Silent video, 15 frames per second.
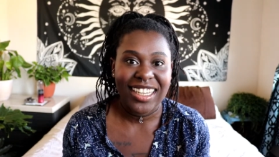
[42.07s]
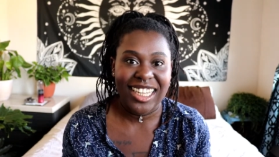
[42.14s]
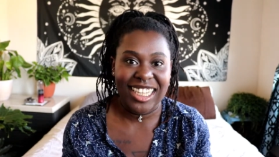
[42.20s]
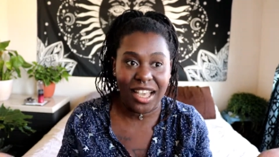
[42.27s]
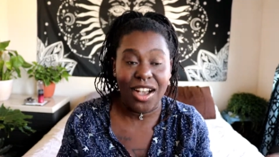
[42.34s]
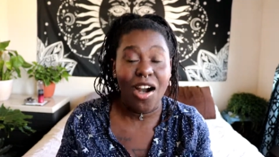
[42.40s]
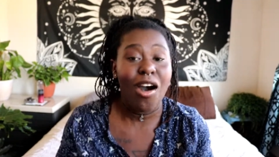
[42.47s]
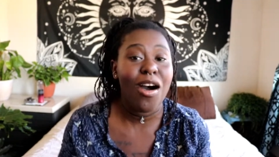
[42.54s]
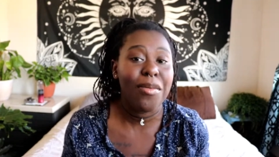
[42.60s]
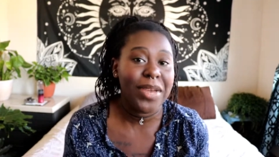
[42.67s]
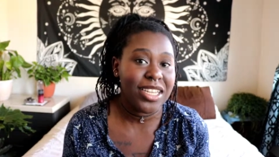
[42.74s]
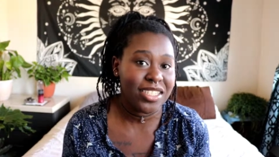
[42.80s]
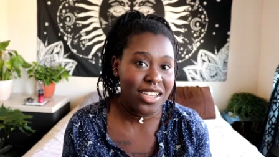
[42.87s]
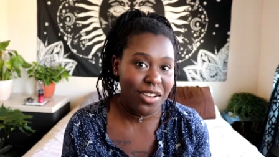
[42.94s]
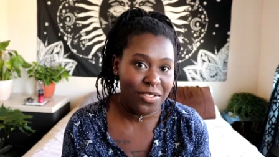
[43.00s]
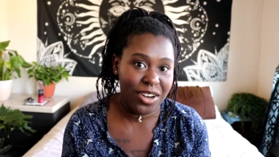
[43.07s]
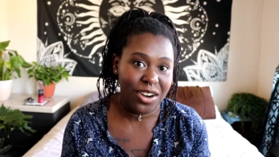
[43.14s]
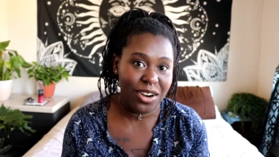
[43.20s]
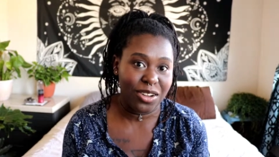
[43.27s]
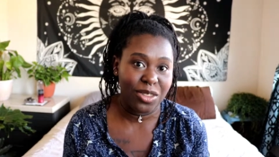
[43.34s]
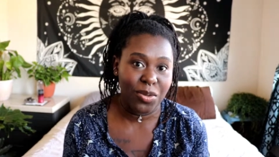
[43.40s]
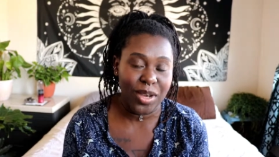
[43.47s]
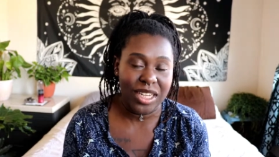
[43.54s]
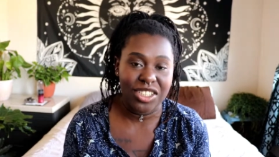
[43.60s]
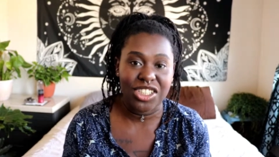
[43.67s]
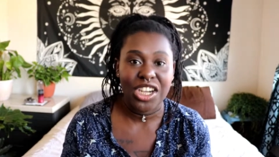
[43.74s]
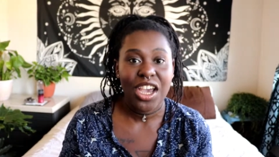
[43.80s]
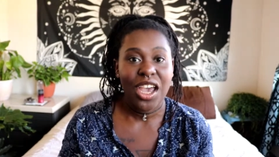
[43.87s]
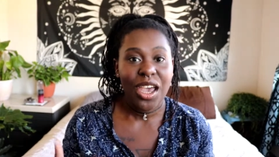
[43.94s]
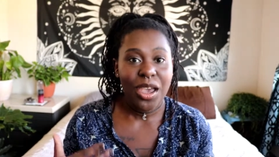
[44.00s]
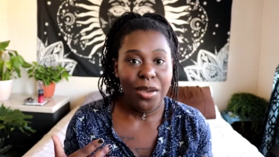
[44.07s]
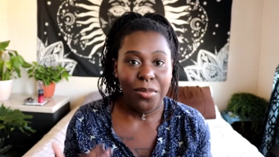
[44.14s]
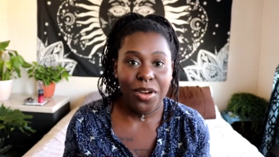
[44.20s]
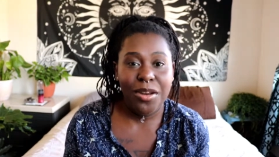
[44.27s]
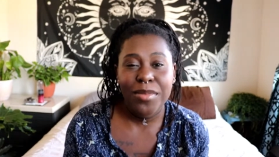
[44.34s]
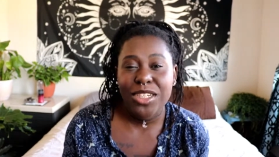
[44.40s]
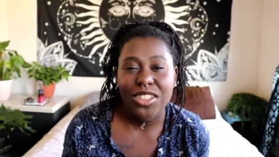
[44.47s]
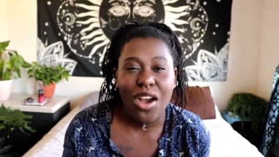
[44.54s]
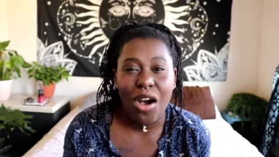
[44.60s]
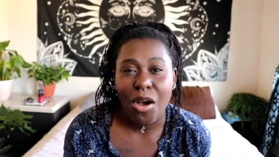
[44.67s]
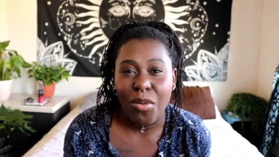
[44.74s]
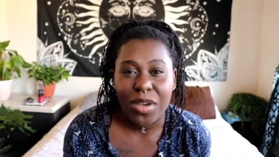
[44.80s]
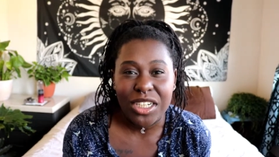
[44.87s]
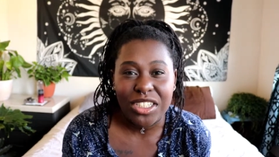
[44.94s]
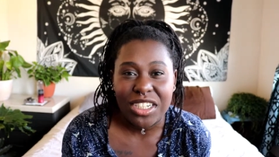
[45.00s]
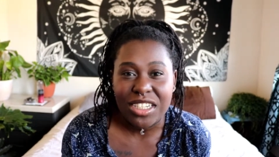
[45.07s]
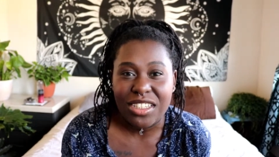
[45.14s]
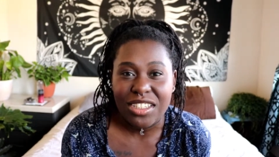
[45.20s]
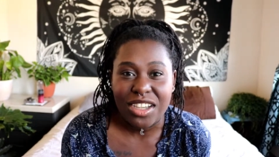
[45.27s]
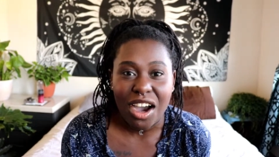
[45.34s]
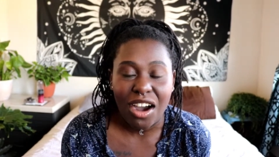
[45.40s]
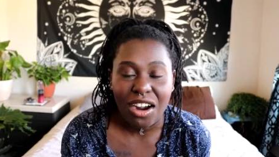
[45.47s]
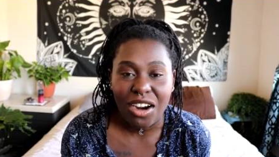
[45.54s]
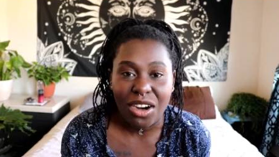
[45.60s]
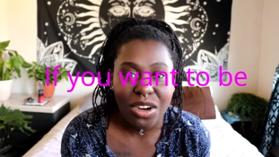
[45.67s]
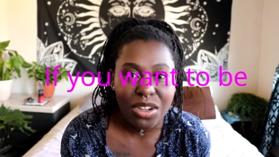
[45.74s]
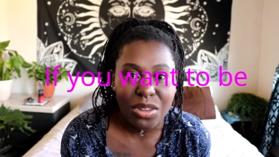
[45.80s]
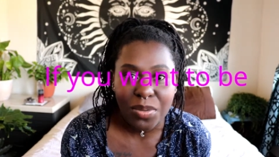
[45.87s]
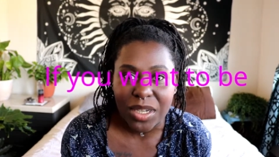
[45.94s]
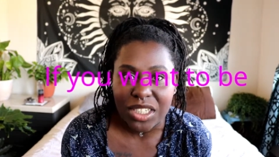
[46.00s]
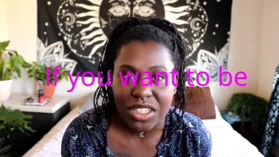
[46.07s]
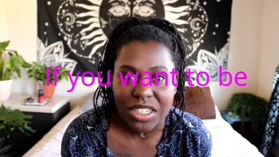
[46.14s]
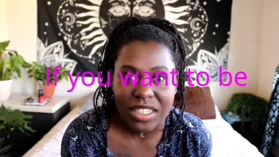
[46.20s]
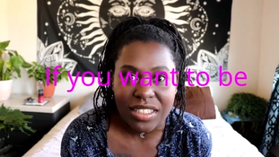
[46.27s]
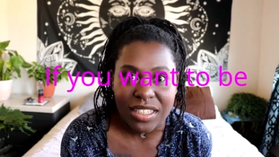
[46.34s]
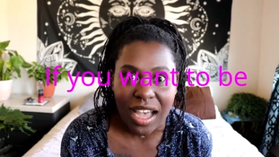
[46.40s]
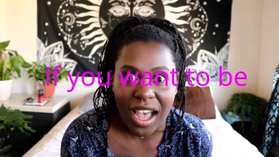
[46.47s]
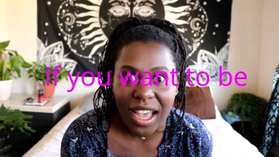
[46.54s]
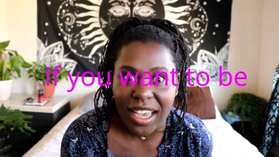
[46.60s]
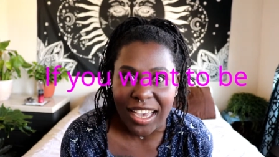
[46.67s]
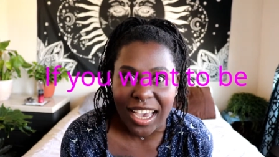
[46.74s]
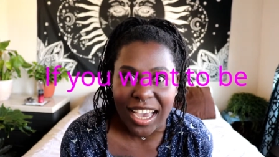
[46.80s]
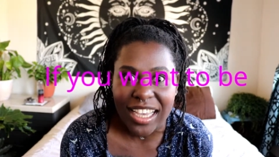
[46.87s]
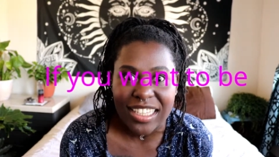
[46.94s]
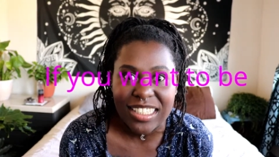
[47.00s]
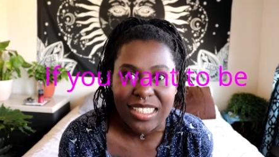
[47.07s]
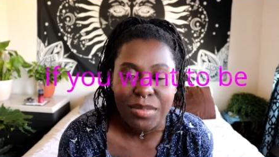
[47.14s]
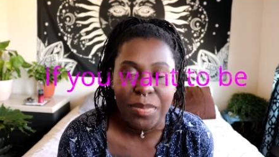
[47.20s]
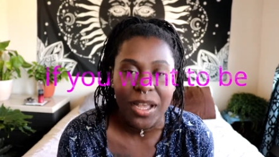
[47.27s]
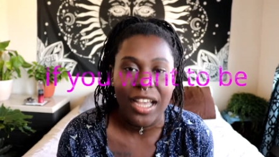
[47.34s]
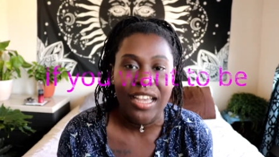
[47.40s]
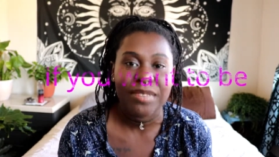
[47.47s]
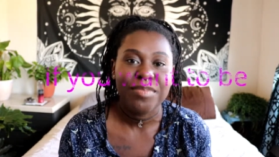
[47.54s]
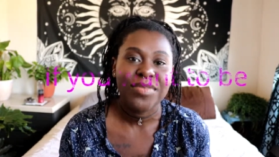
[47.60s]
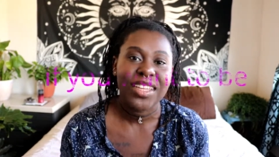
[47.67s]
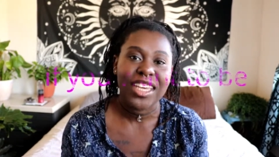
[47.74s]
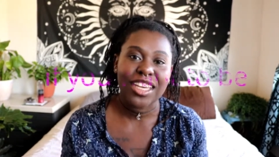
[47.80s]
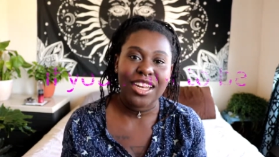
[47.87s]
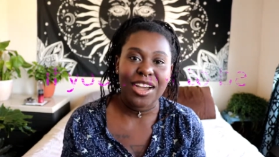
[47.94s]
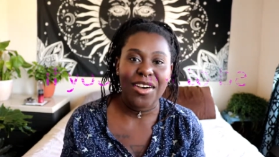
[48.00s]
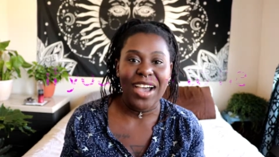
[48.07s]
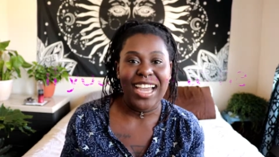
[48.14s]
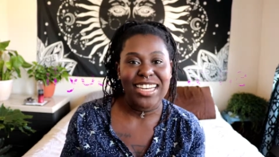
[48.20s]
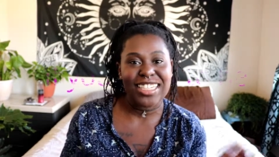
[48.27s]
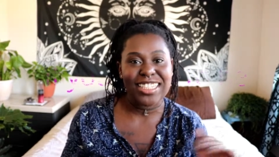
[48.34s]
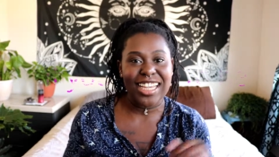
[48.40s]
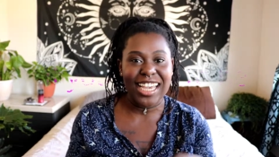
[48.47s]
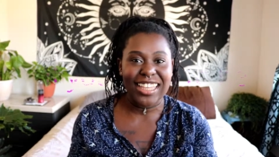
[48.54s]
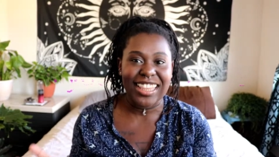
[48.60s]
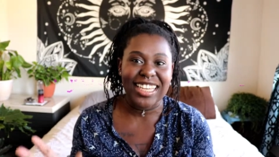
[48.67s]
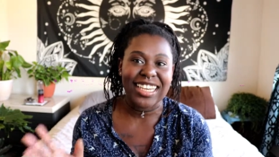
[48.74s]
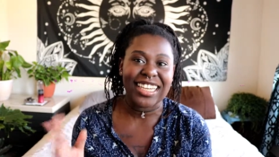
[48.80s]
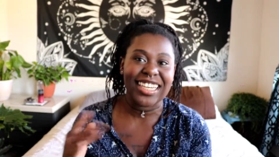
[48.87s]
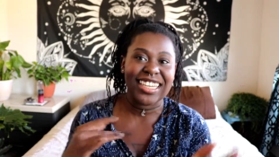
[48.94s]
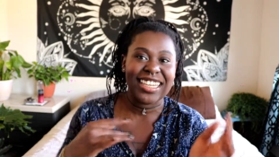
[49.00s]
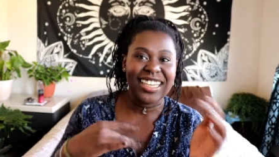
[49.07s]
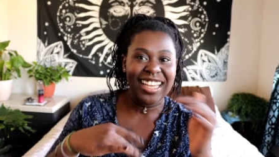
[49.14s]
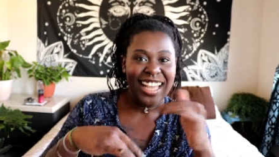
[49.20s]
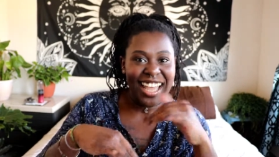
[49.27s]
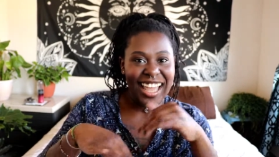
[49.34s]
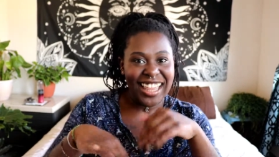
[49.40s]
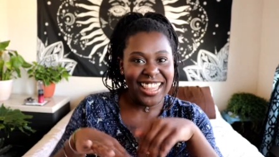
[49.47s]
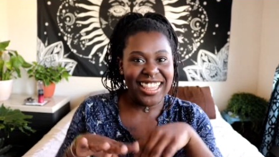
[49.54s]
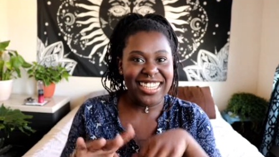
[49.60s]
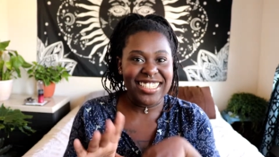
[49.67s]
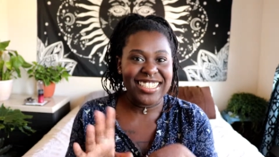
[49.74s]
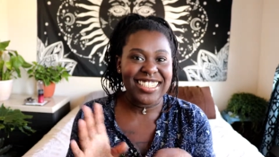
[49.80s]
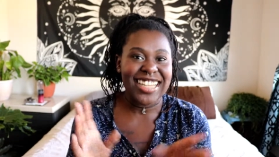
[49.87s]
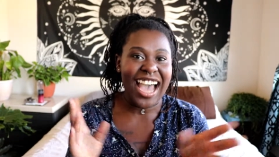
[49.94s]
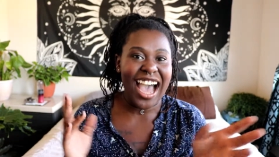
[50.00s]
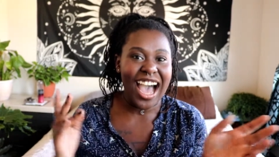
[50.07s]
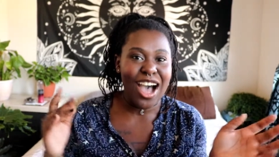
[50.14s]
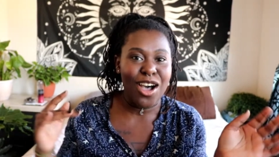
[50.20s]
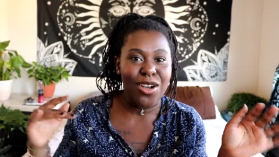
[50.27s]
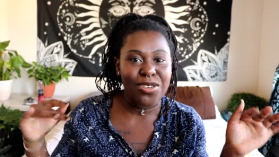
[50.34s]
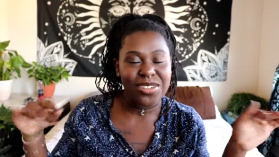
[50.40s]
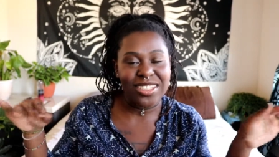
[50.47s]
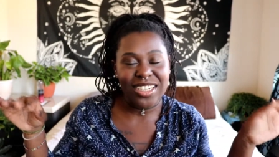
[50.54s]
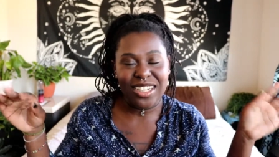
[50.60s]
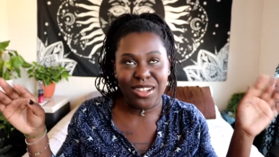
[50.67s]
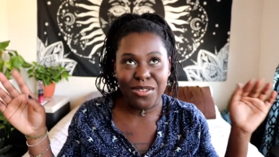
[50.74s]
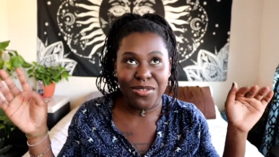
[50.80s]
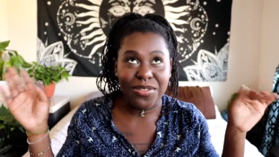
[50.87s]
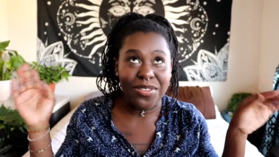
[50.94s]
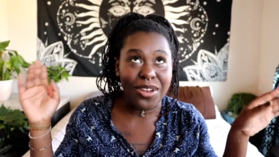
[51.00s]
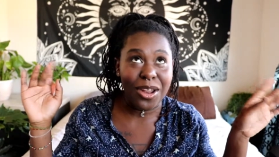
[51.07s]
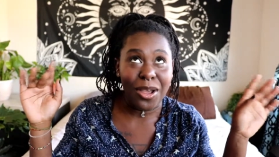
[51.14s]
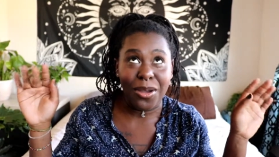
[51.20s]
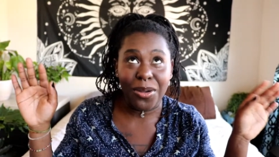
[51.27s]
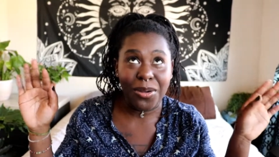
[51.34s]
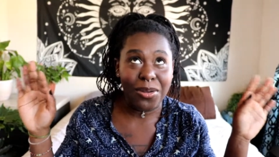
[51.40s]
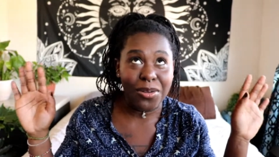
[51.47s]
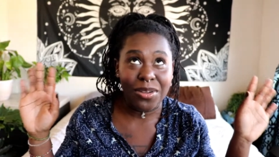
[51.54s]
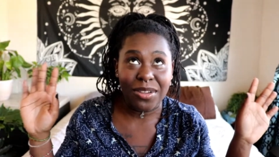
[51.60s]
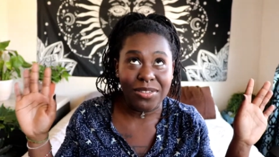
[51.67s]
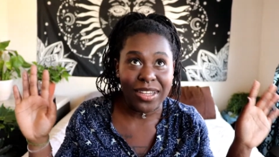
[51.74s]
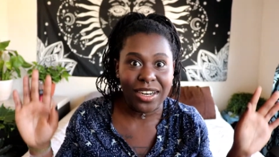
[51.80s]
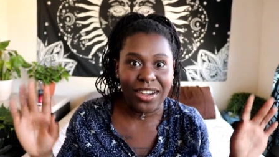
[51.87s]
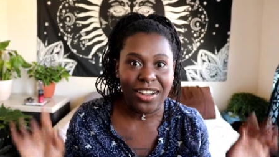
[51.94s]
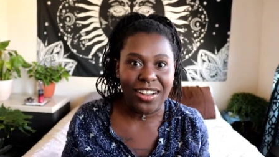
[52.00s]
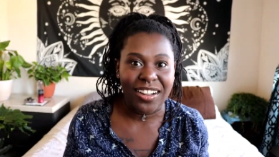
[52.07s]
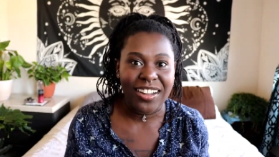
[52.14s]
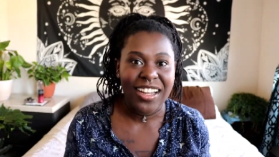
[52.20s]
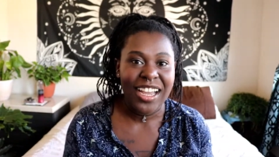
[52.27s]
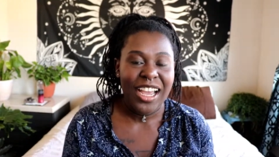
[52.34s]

I call myself an earth witch pretty much all witches are earth witches, I guess, but you know, I just like the the sound and the flow of it all.